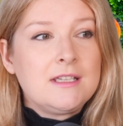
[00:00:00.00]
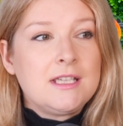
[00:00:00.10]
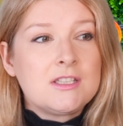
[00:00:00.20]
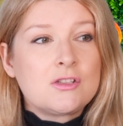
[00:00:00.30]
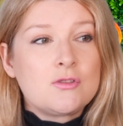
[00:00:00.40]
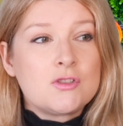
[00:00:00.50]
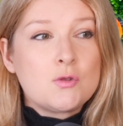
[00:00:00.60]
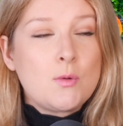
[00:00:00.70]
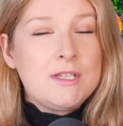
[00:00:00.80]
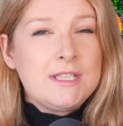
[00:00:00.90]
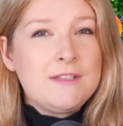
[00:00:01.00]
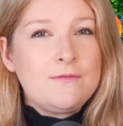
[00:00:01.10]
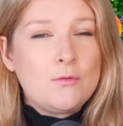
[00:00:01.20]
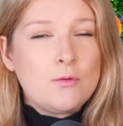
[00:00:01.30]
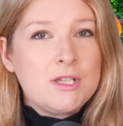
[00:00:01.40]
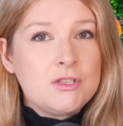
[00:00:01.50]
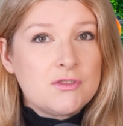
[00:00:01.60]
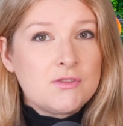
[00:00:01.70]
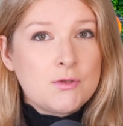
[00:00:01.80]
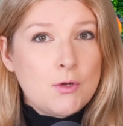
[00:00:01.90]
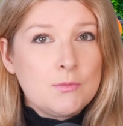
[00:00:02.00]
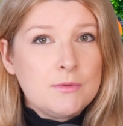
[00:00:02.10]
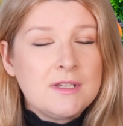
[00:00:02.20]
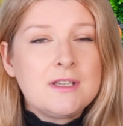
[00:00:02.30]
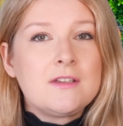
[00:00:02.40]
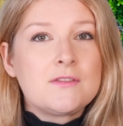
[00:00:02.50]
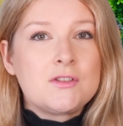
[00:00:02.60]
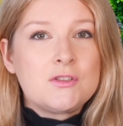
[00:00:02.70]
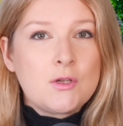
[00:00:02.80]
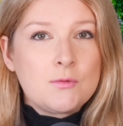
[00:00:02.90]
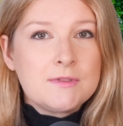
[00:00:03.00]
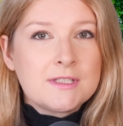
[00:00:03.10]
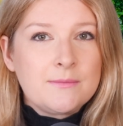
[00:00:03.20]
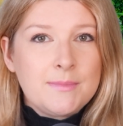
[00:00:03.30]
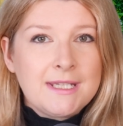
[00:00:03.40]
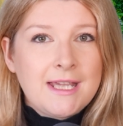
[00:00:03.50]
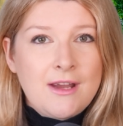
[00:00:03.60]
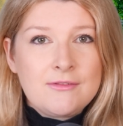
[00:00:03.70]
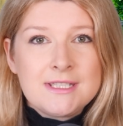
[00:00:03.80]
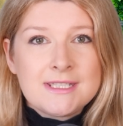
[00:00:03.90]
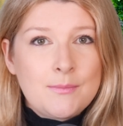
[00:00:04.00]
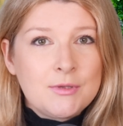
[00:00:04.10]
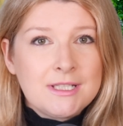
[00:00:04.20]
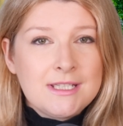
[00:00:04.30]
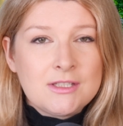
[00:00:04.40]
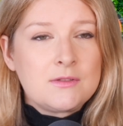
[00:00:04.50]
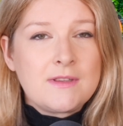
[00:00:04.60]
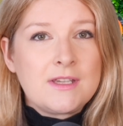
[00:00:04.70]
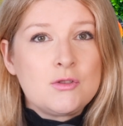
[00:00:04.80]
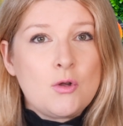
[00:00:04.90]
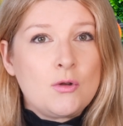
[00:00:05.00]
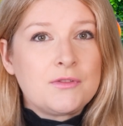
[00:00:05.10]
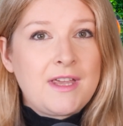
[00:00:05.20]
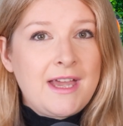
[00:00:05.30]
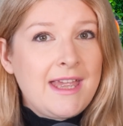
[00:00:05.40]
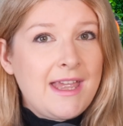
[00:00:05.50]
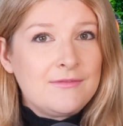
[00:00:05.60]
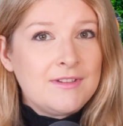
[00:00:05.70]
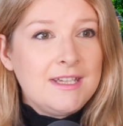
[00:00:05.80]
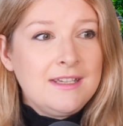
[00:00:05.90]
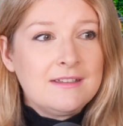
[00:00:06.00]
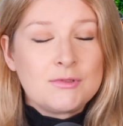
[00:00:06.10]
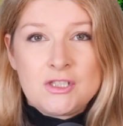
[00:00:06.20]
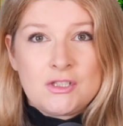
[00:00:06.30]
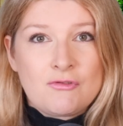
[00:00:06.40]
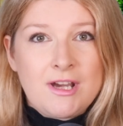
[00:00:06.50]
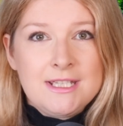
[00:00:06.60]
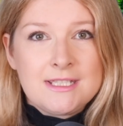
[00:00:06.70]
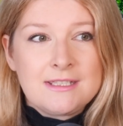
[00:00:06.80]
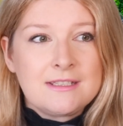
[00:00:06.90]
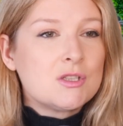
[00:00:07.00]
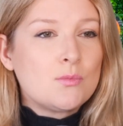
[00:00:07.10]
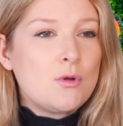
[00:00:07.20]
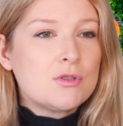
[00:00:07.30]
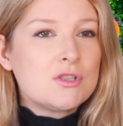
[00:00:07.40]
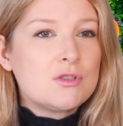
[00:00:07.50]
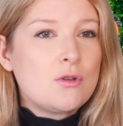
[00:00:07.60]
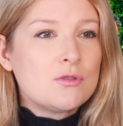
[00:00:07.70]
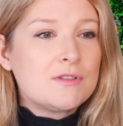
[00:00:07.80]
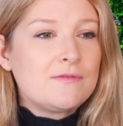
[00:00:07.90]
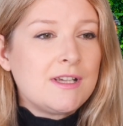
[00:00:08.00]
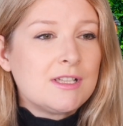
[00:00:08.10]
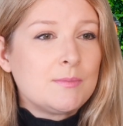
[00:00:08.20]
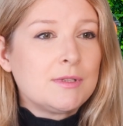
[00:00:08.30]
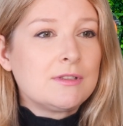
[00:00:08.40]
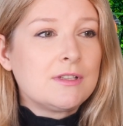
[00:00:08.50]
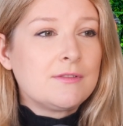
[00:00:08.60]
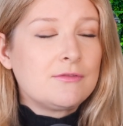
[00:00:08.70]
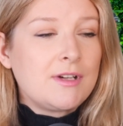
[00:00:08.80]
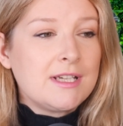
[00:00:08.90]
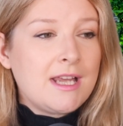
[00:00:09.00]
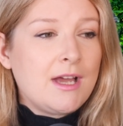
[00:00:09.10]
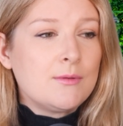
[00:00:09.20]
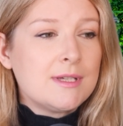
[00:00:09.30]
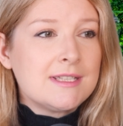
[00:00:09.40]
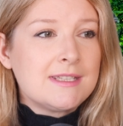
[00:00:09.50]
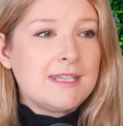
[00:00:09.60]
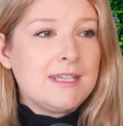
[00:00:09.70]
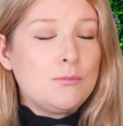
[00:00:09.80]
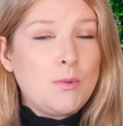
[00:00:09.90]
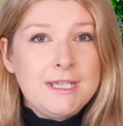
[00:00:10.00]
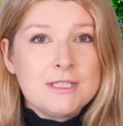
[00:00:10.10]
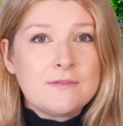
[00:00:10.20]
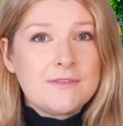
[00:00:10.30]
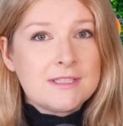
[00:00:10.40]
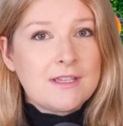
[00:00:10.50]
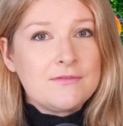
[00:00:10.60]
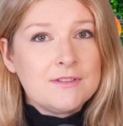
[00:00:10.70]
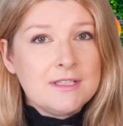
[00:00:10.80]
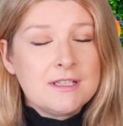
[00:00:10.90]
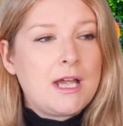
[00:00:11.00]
It's got a 24-inch stone. The stones can be carried separately, so they're not that heavy, which is great. So what's not available right now is the weight of this oven.